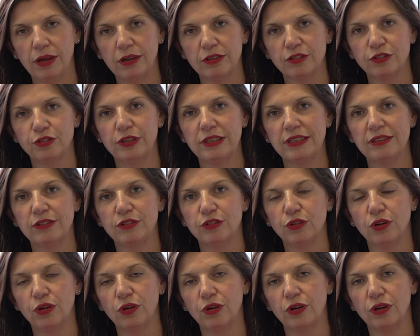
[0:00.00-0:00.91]
pastorally
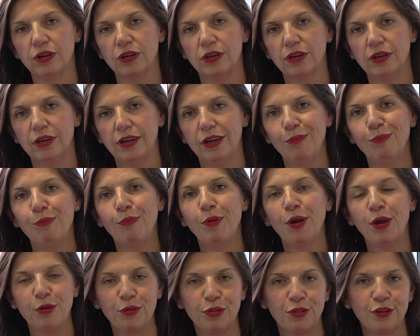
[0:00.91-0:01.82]
strong, and
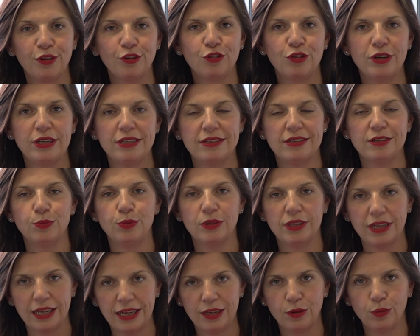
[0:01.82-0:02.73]
both are treated
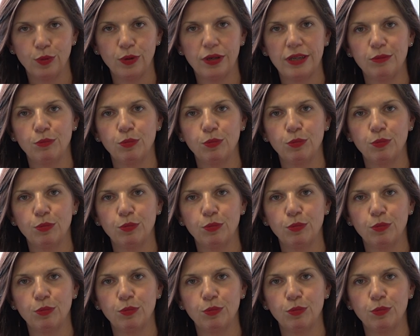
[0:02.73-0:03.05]
with equal